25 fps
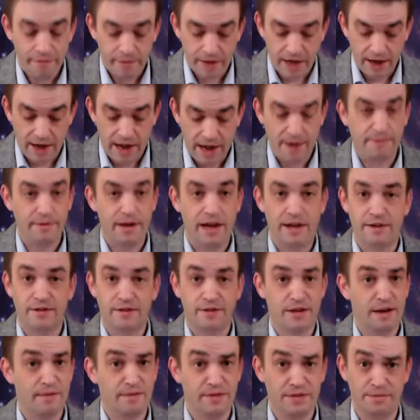I
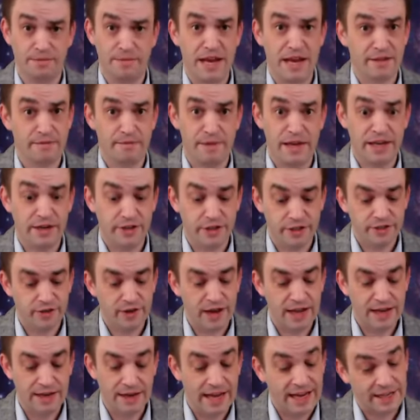was a math major, so
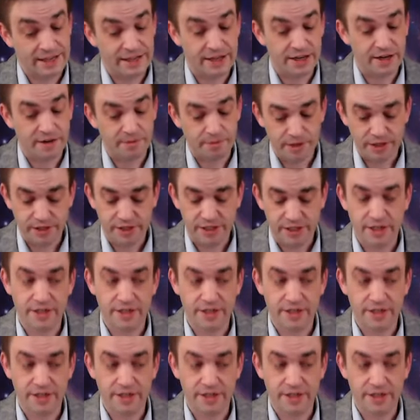I like the numbers,